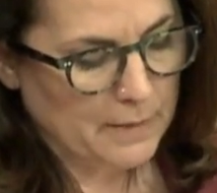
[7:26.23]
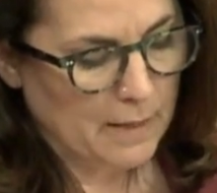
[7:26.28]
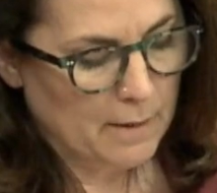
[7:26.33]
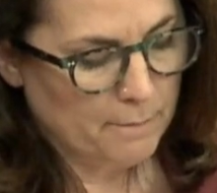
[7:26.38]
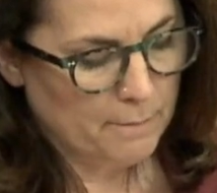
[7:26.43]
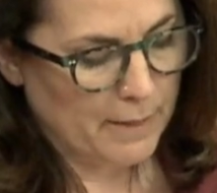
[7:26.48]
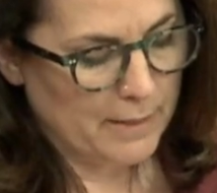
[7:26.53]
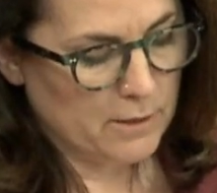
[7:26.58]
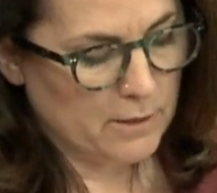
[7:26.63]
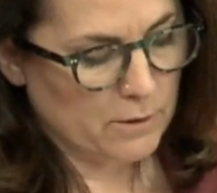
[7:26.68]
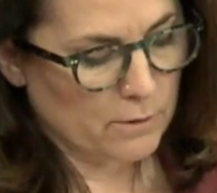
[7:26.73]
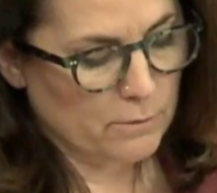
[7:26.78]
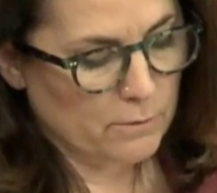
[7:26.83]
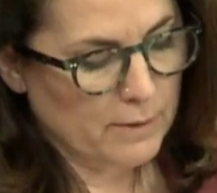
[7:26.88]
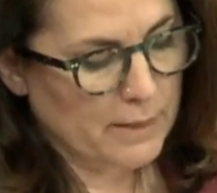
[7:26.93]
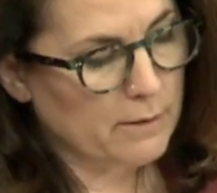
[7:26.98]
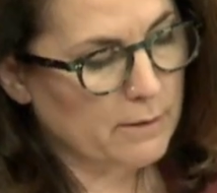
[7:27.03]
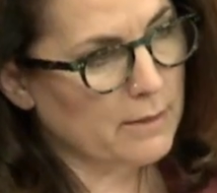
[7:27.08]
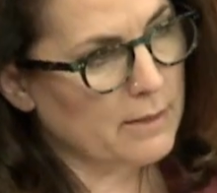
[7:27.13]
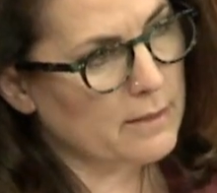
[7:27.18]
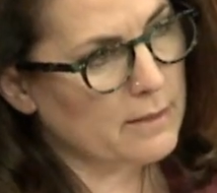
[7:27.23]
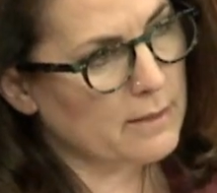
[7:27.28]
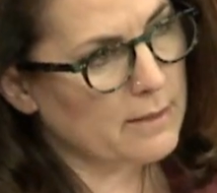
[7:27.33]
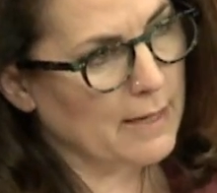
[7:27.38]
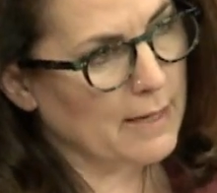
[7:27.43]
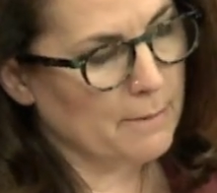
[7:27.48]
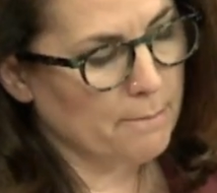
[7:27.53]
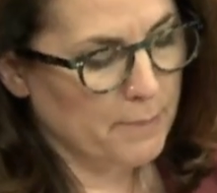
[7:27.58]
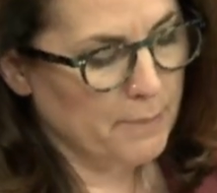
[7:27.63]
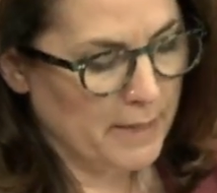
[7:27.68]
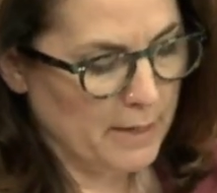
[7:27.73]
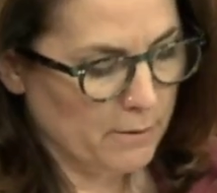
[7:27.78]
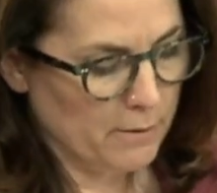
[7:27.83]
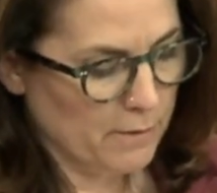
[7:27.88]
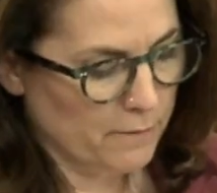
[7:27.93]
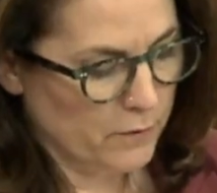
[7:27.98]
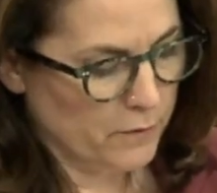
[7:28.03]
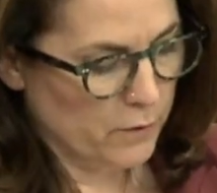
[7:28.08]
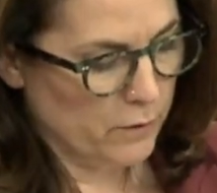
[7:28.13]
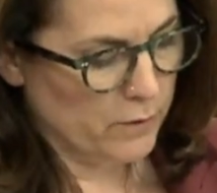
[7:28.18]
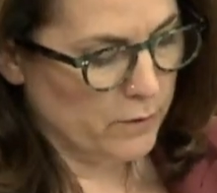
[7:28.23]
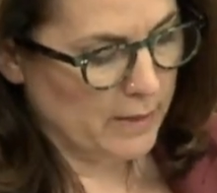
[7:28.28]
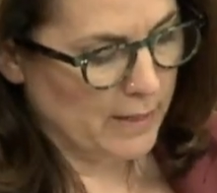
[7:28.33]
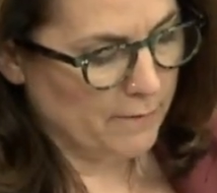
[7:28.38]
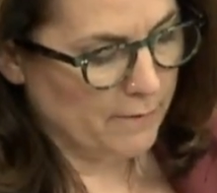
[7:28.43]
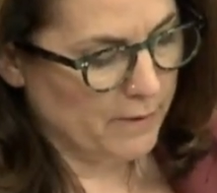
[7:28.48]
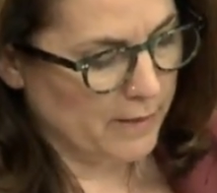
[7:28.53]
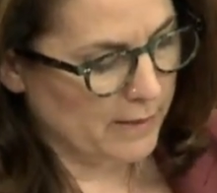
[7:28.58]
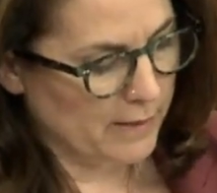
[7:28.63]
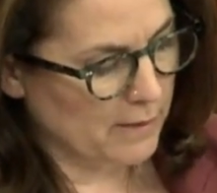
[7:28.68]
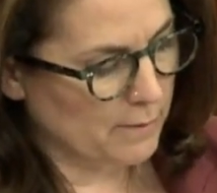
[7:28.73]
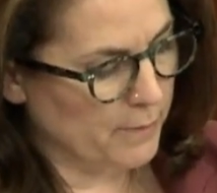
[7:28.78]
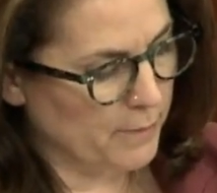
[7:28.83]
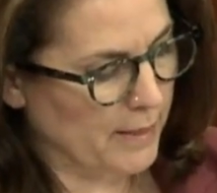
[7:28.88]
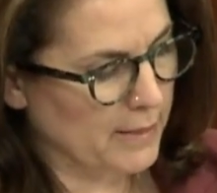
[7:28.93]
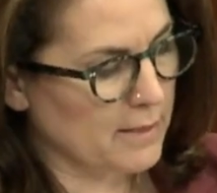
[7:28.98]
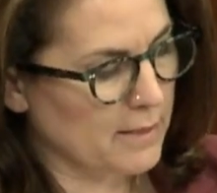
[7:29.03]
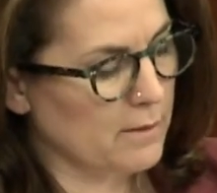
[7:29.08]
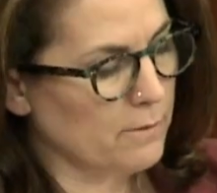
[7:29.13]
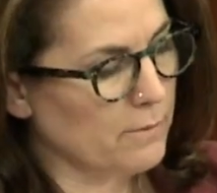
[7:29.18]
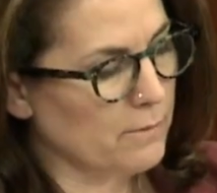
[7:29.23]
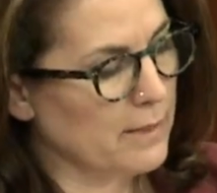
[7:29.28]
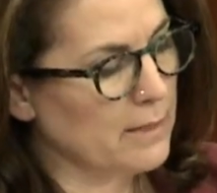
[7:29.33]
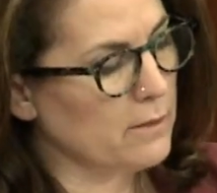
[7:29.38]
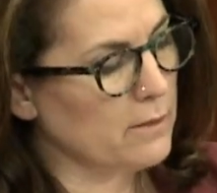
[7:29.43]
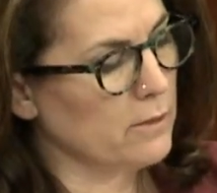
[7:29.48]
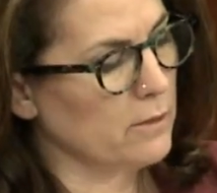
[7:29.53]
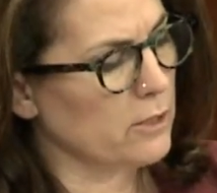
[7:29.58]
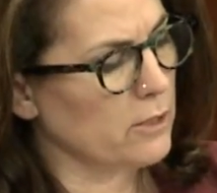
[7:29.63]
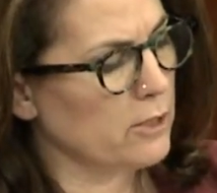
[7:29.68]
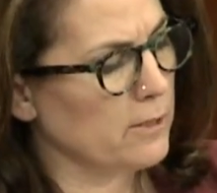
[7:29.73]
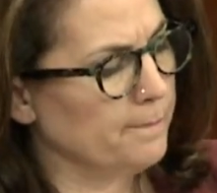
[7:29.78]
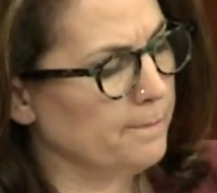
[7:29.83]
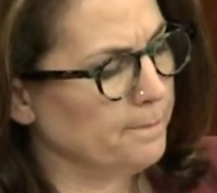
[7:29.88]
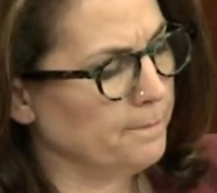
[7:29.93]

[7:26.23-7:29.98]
based on rigorous and peer-reviewed evidence-based research.